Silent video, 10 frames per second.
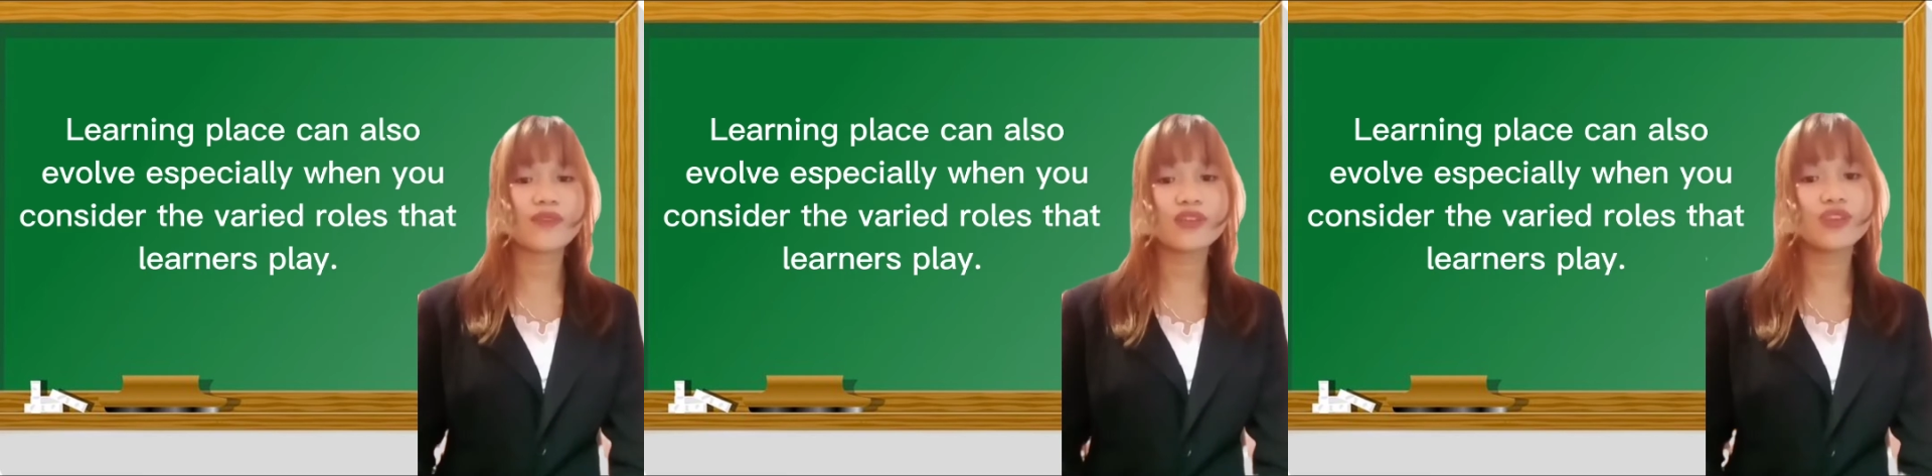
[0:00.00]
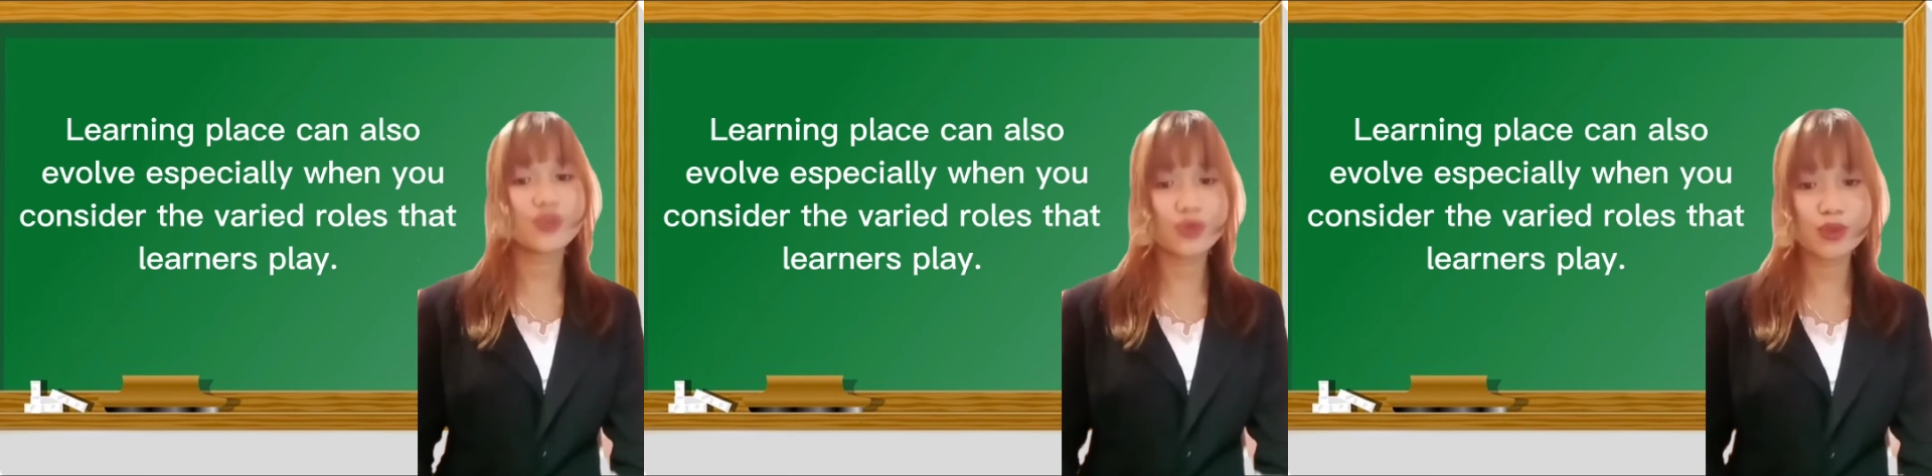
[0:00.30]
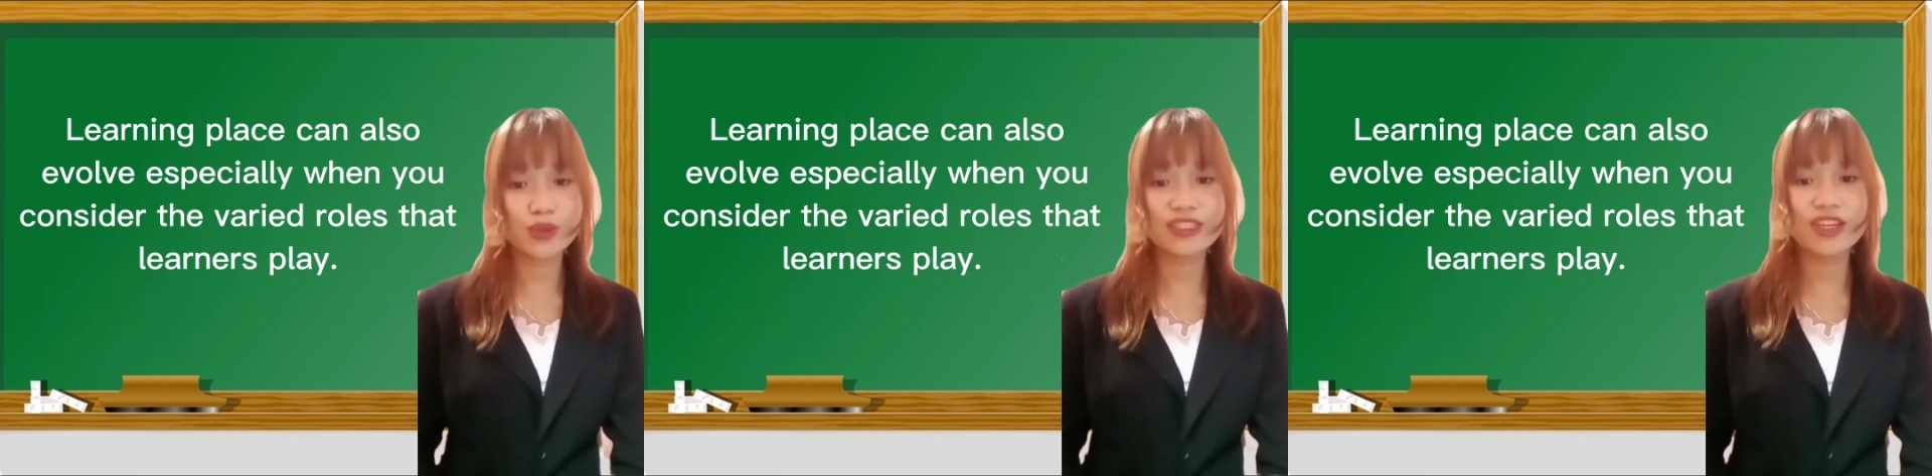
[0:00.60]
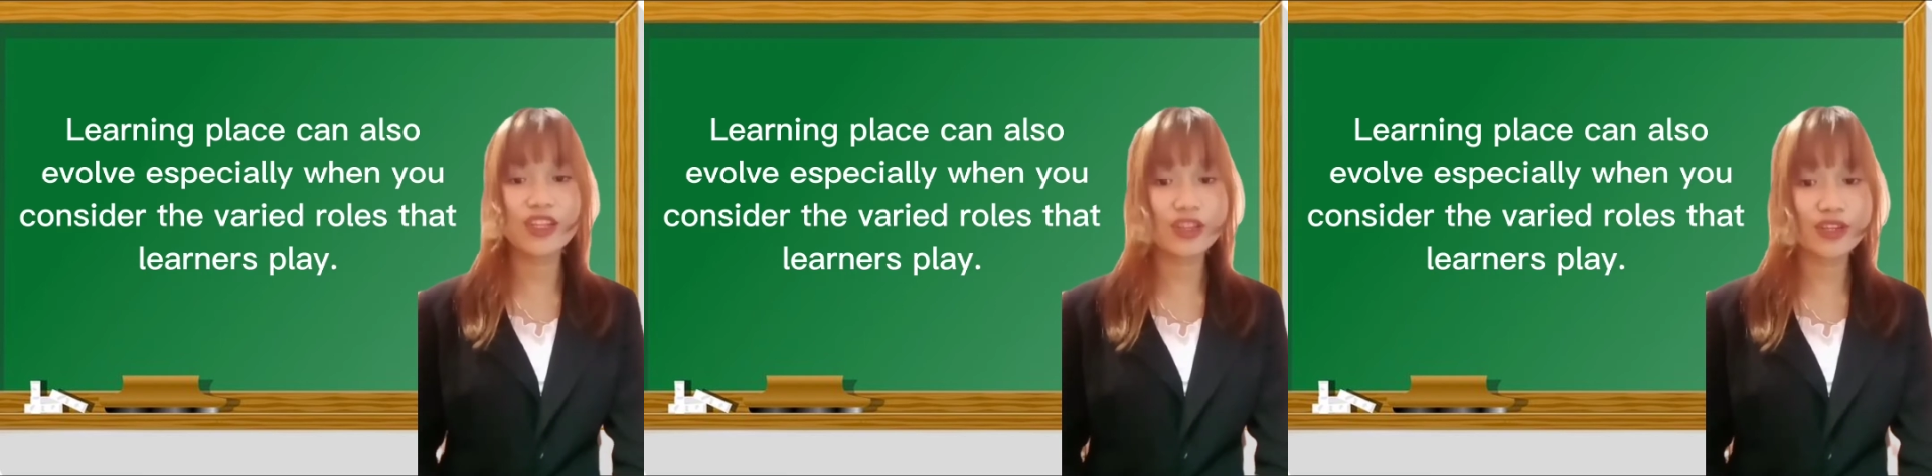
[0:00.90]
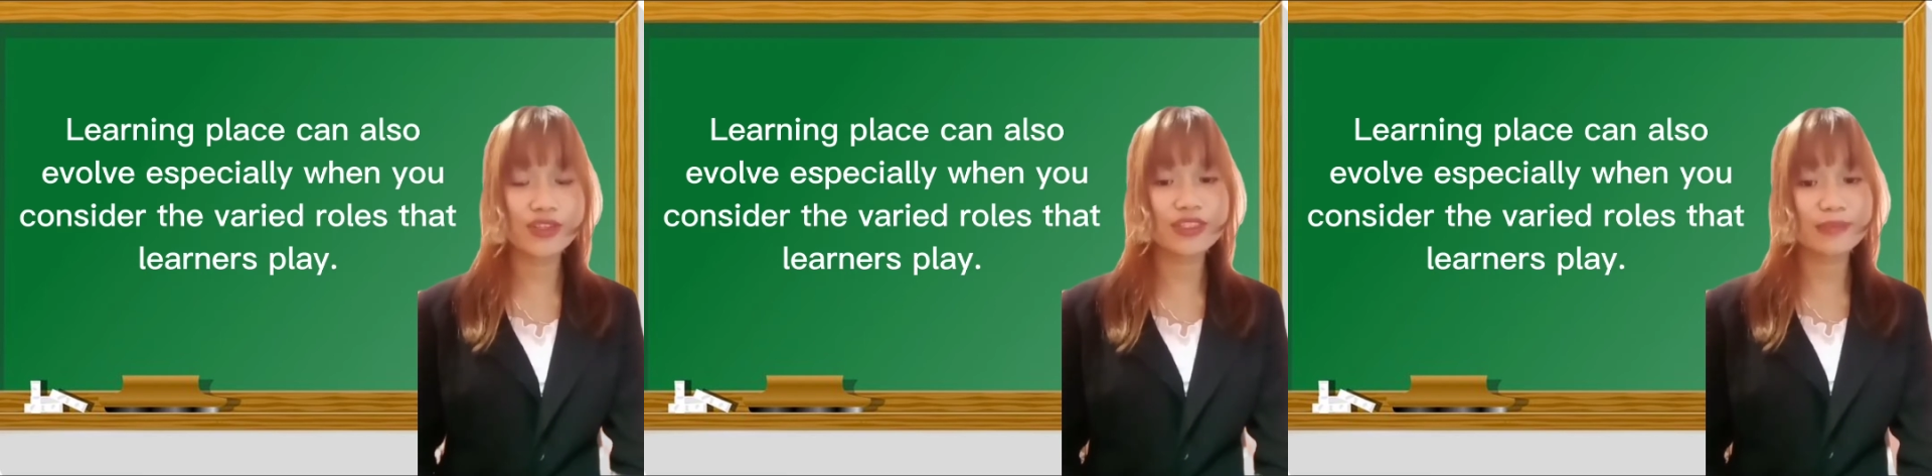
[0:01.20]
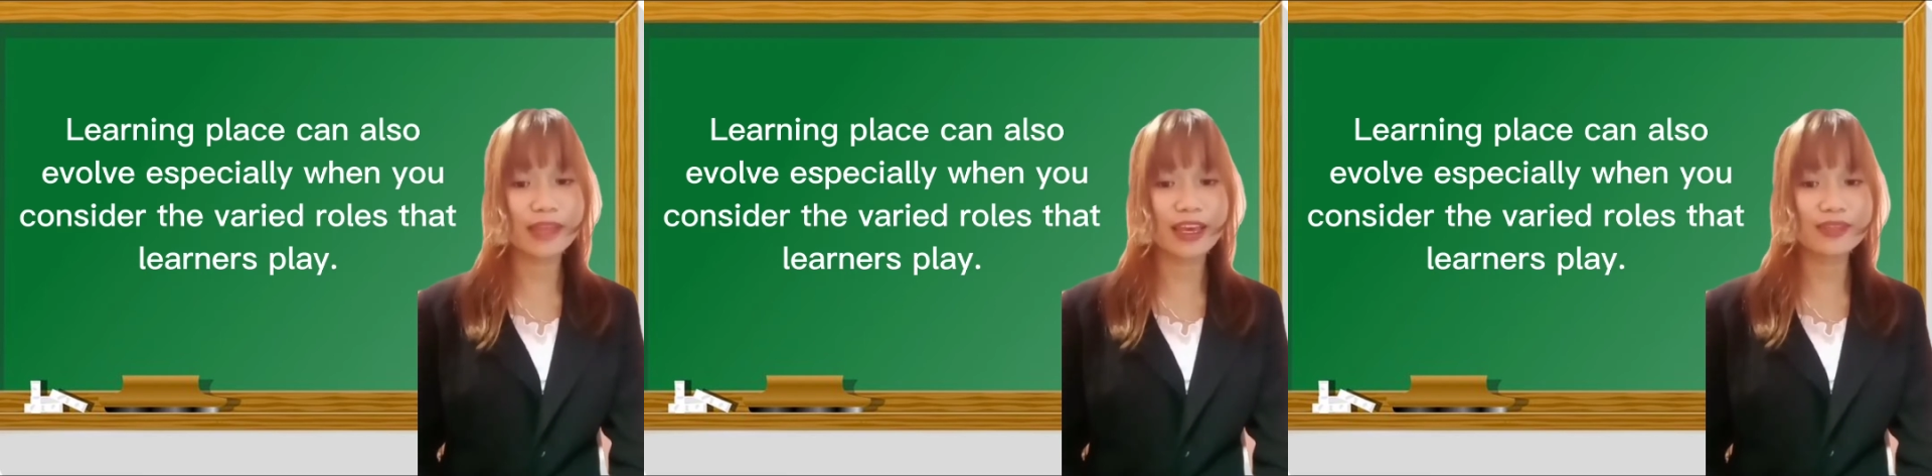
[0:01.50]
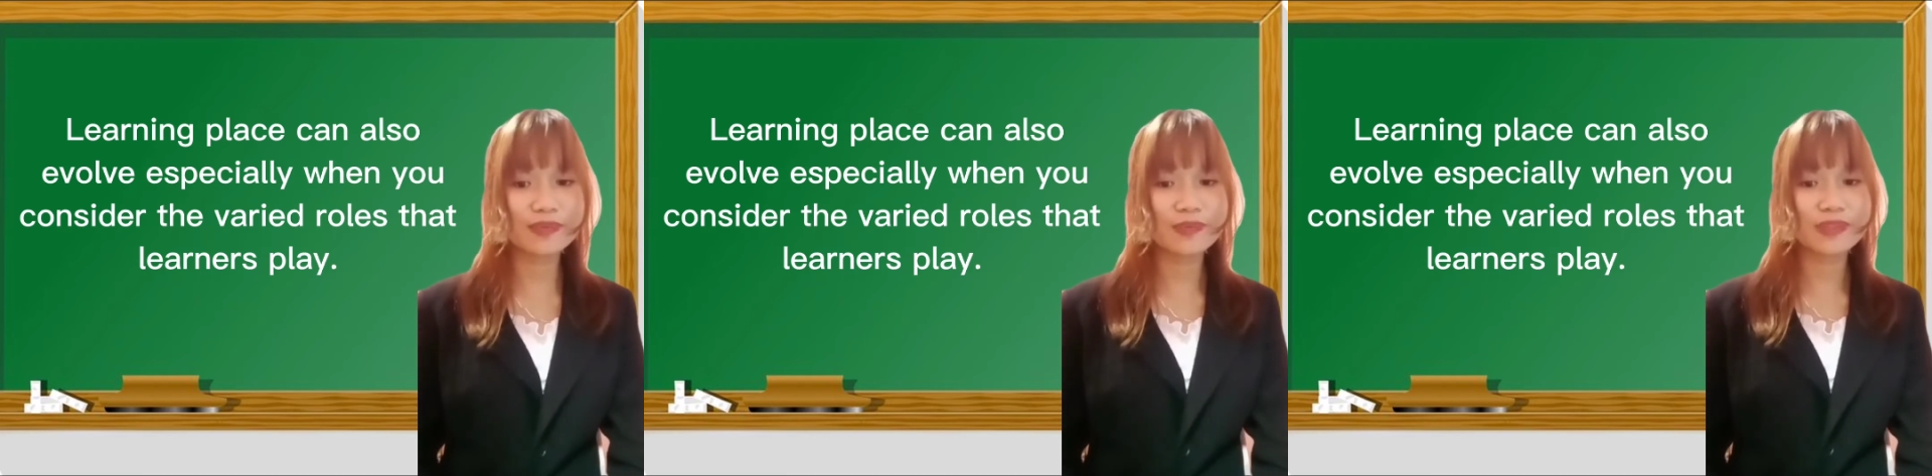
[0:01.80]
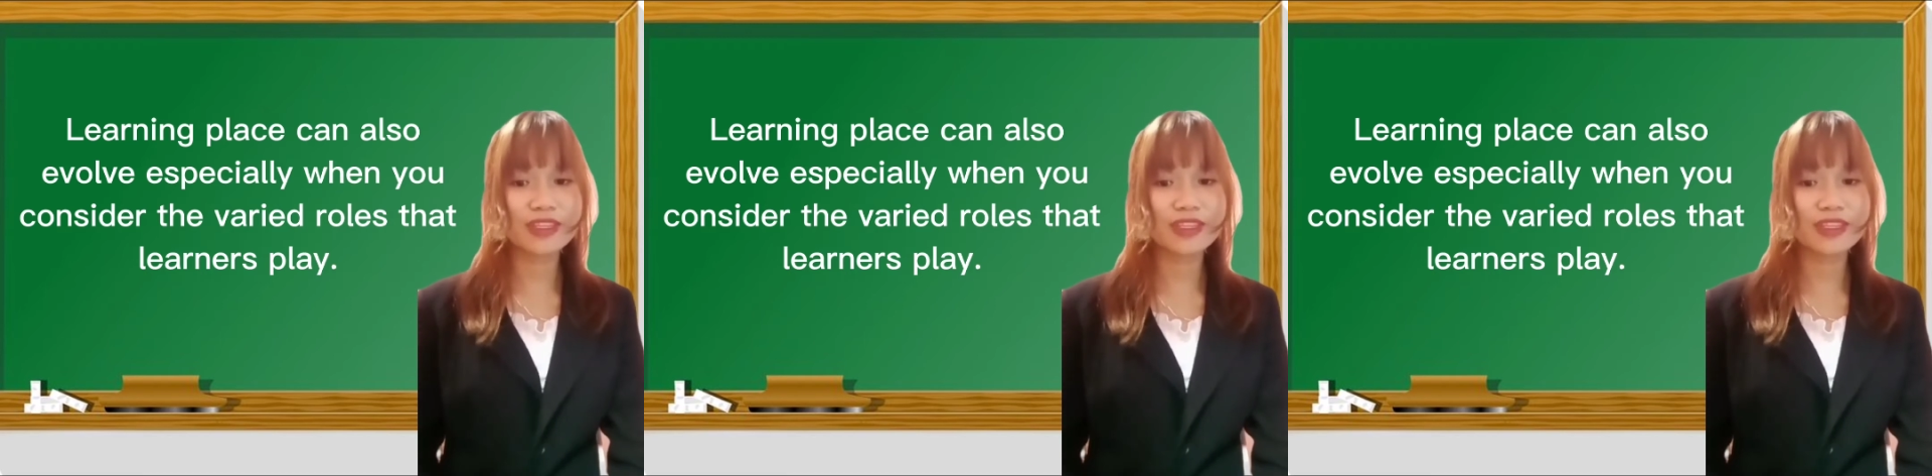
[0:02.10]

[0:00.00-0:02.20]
the varied rules that learners play.